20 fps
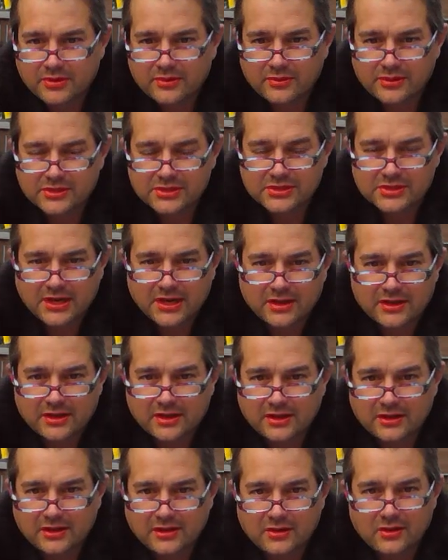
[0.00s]
We just had
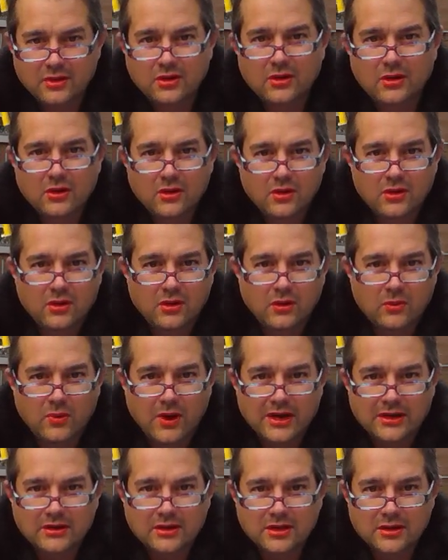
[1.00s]
a
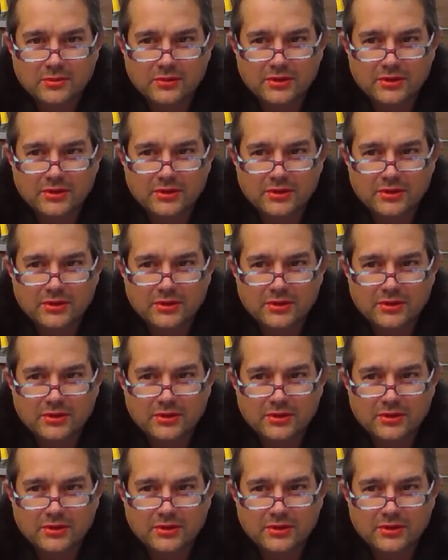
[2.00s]
wine club